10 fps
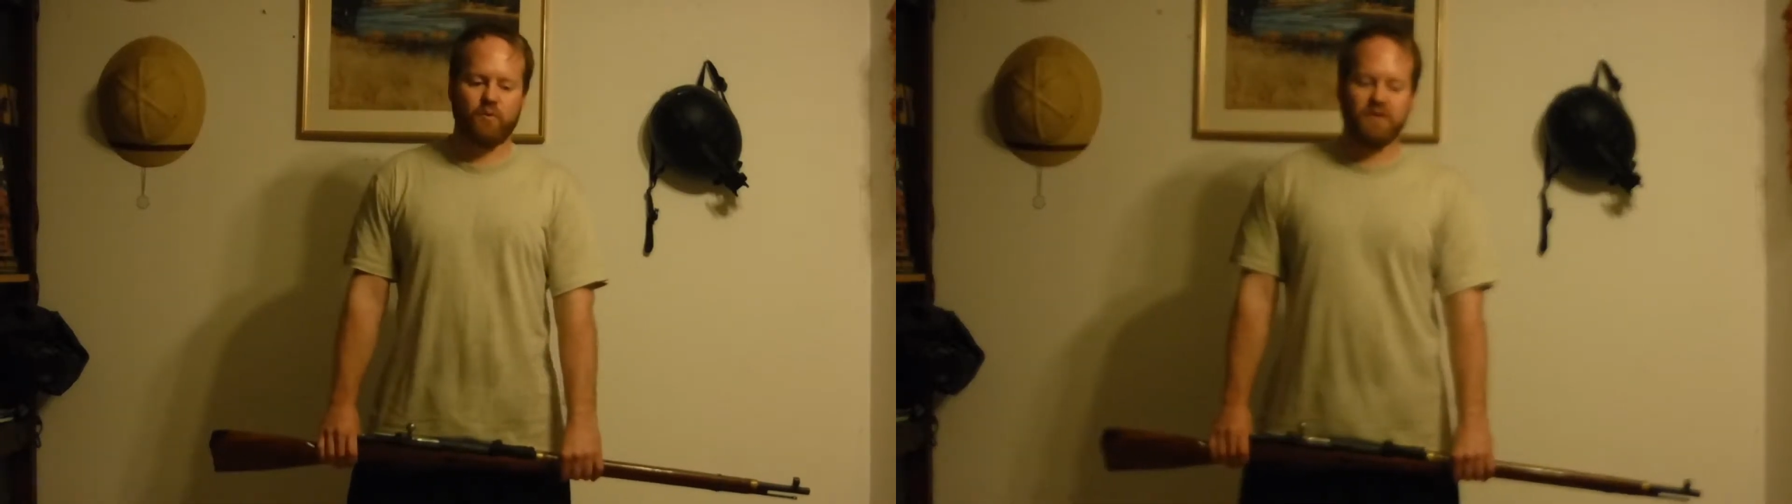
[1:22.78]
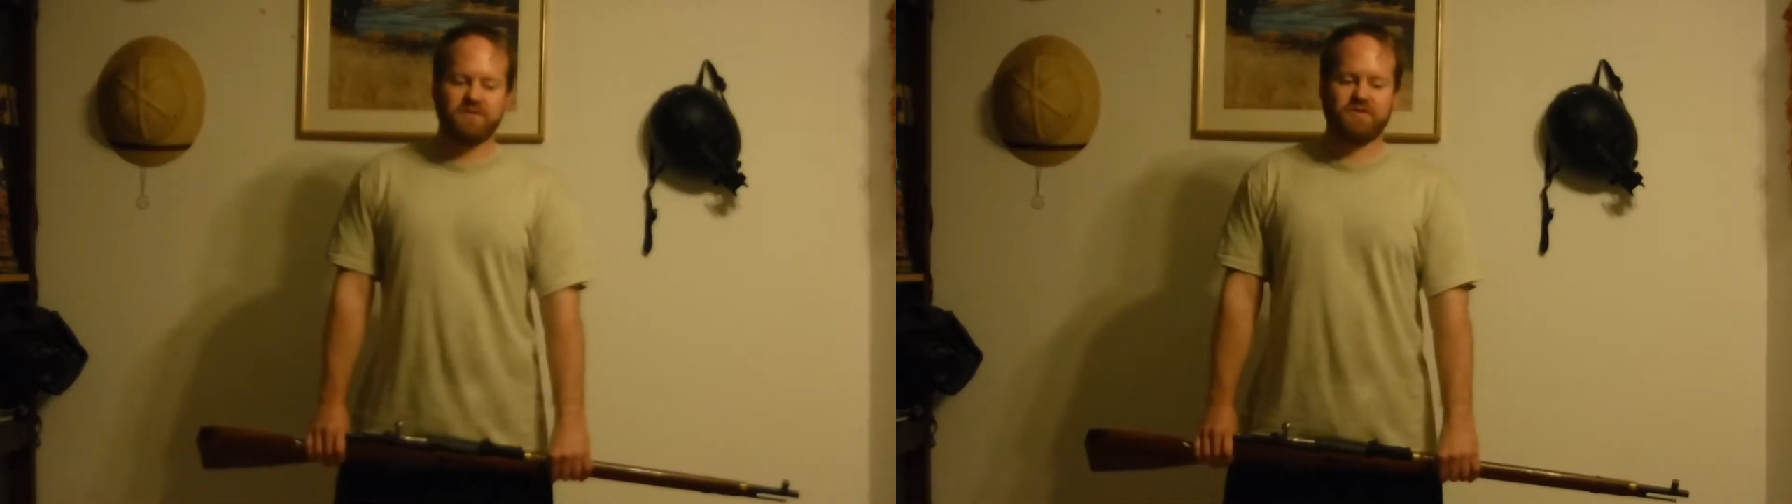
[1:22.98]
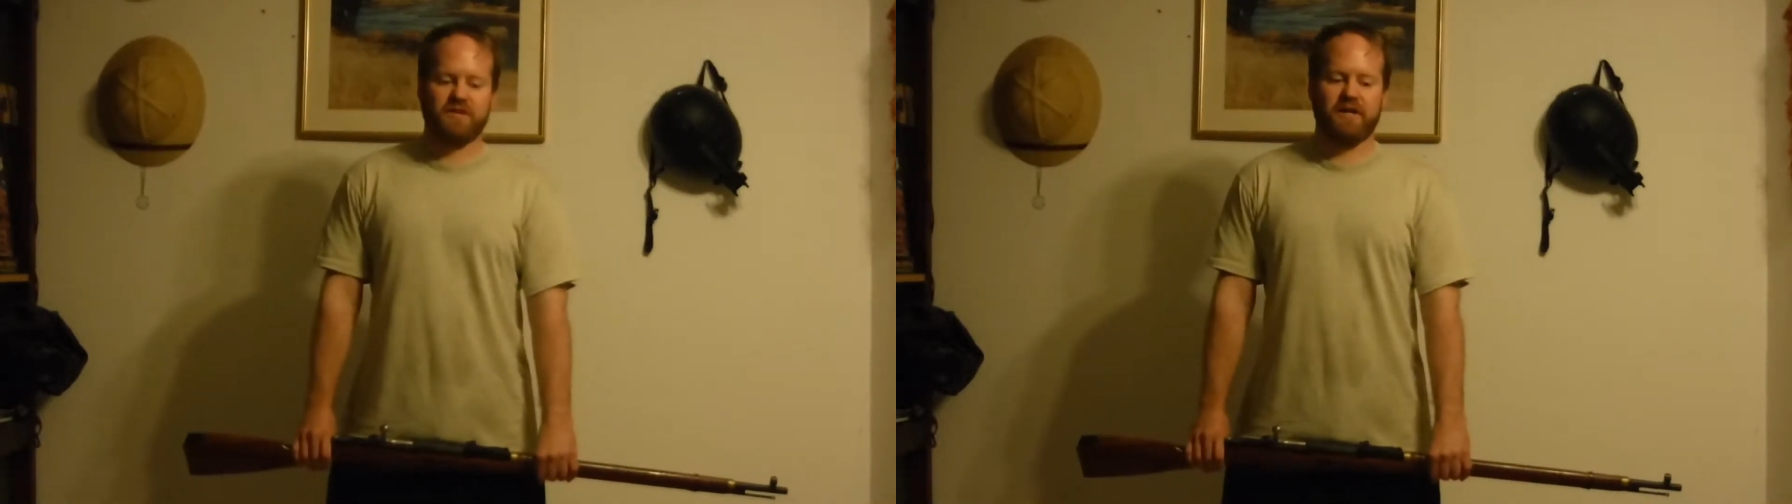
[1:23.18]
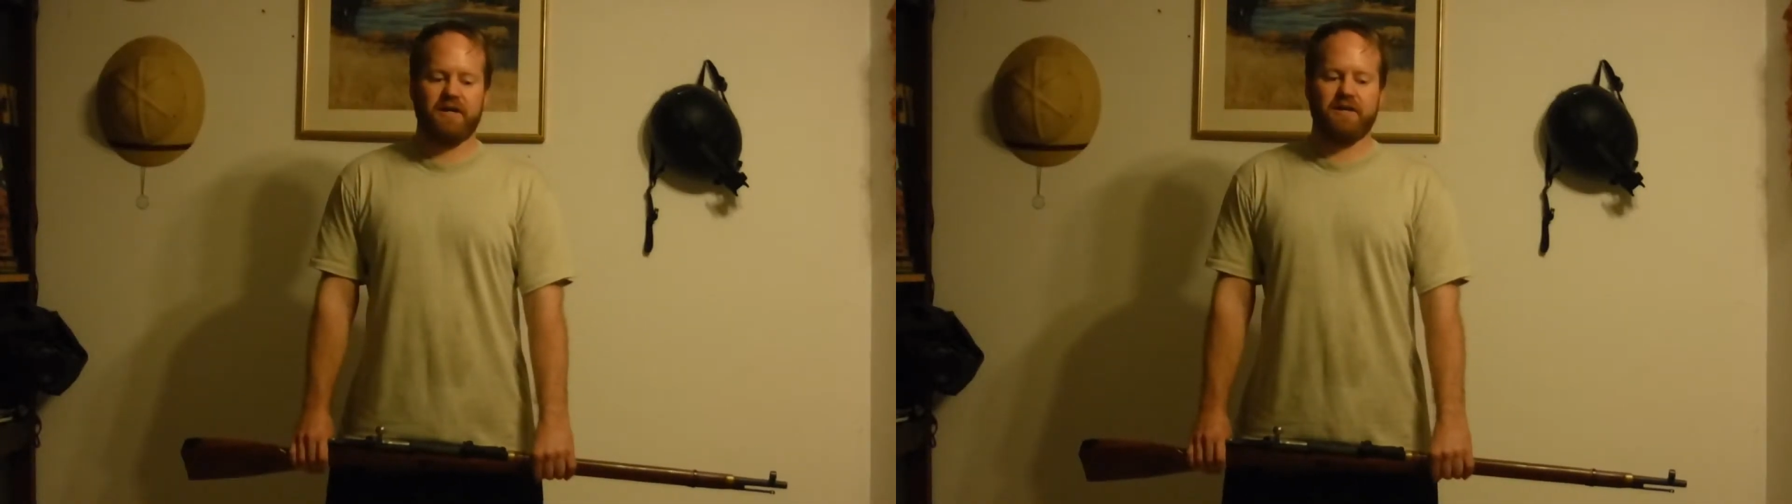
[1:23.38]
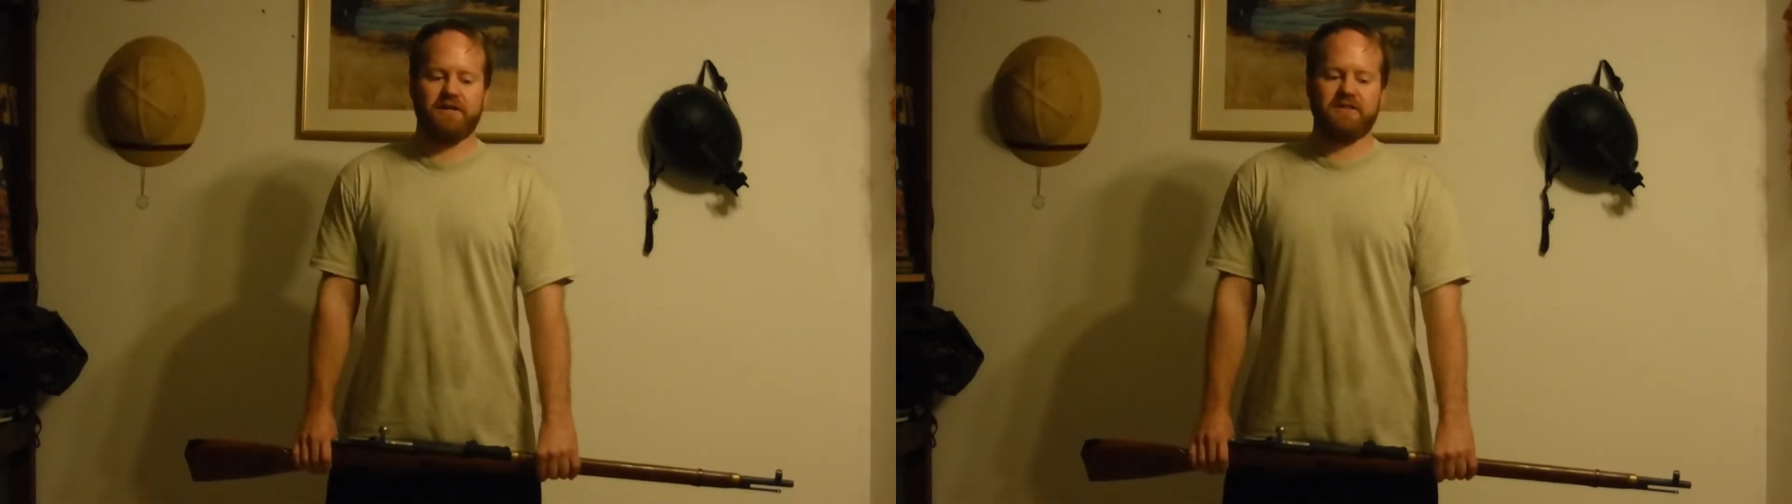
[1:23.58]
ones.
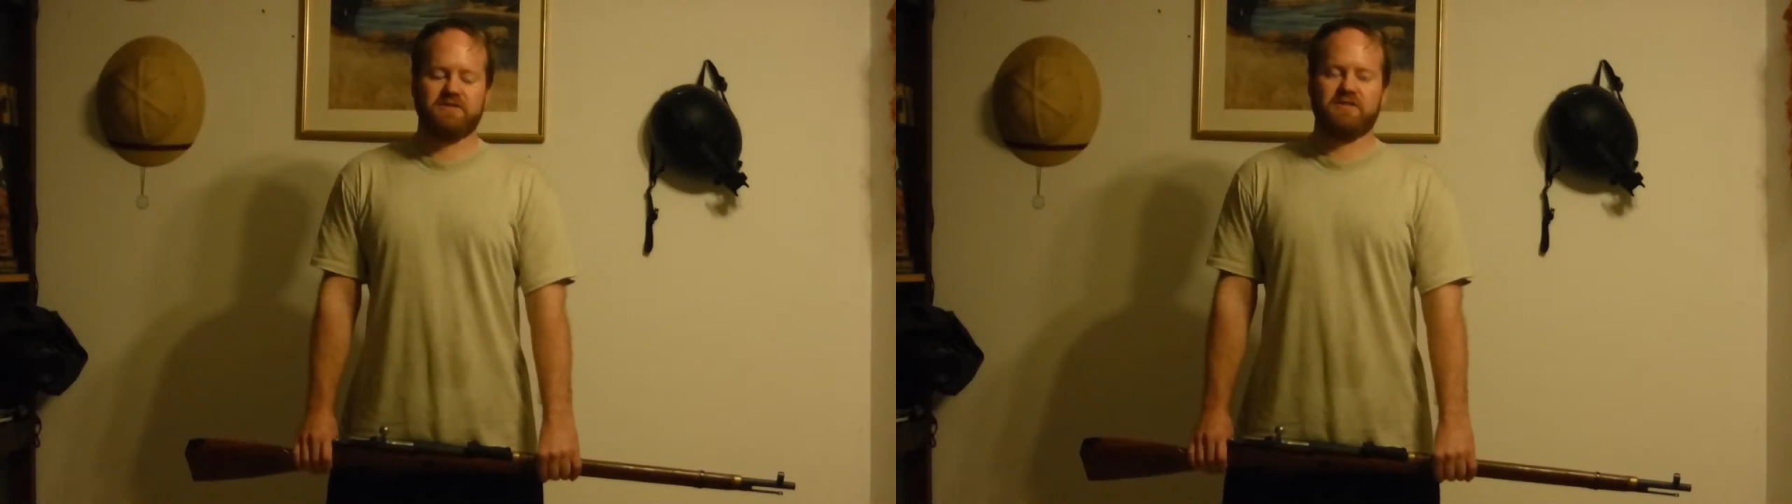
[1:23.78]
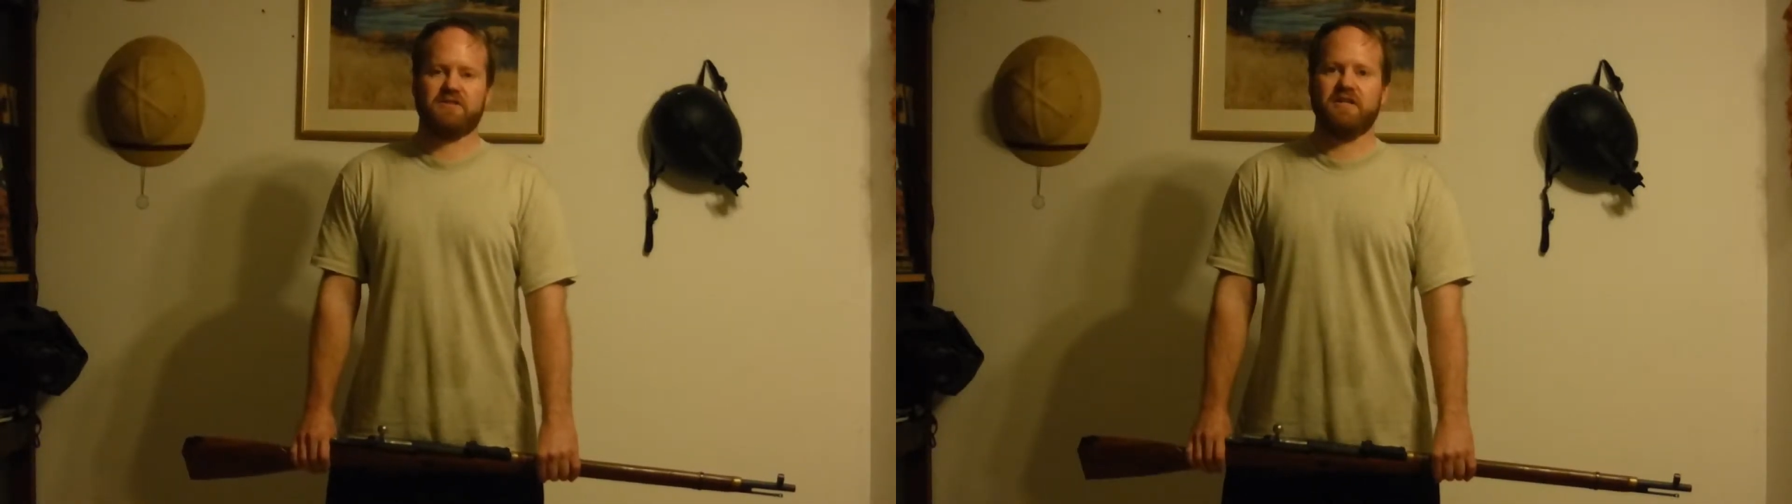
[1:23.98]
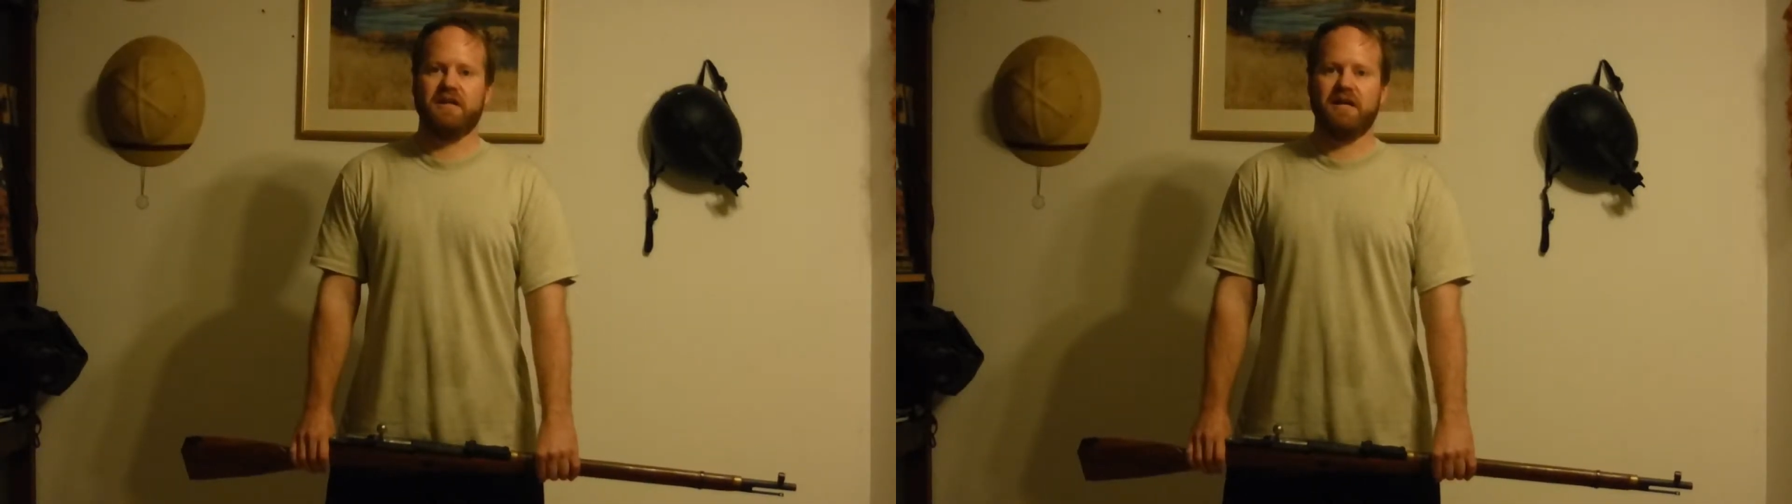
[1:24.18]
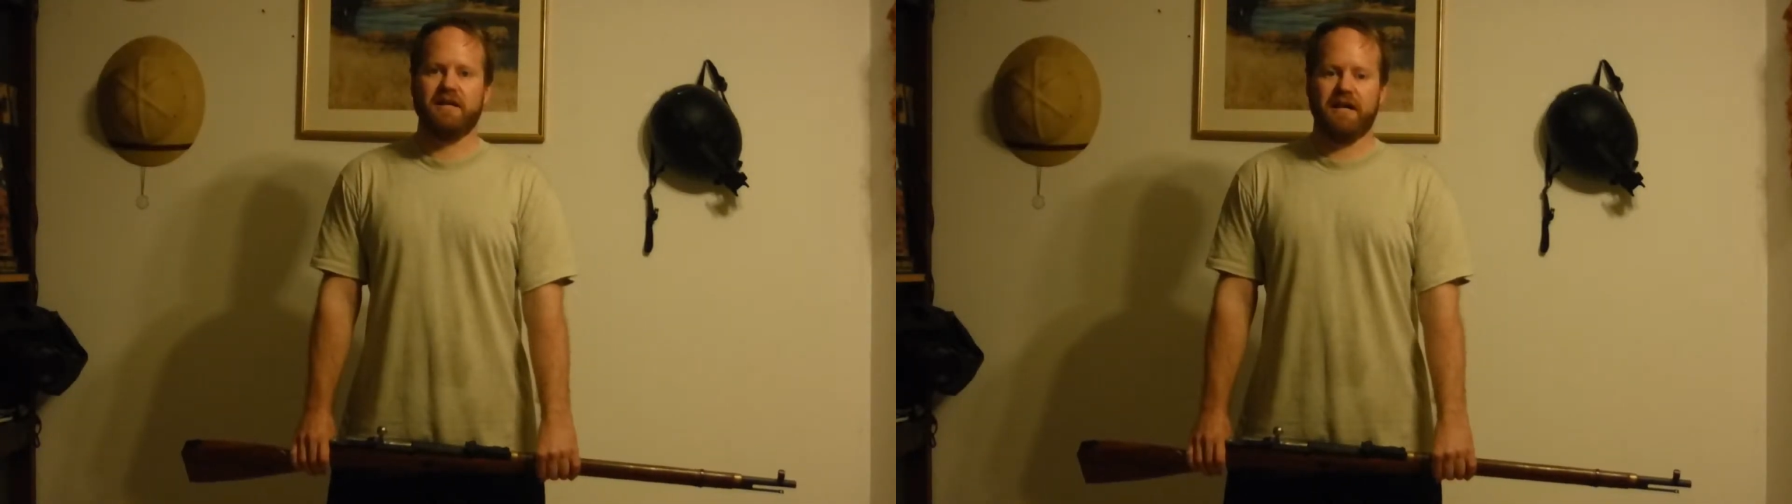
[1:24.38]
It's just an in,